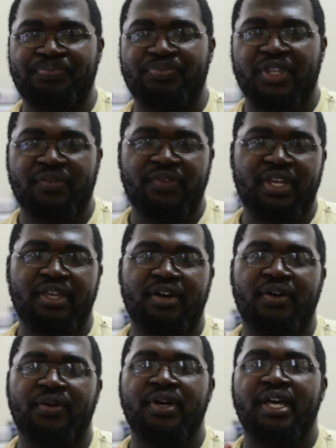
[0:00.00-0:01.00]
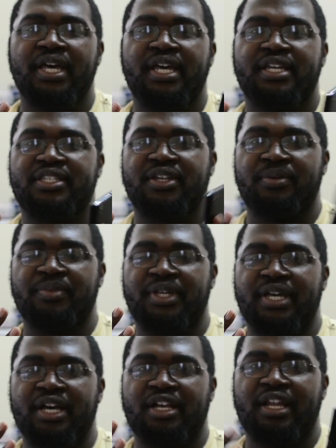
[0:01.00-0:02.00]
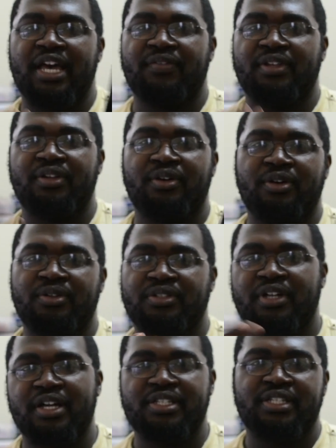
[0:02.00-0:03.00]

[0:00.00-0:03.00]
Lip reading: video. It's gonna have a little thoughts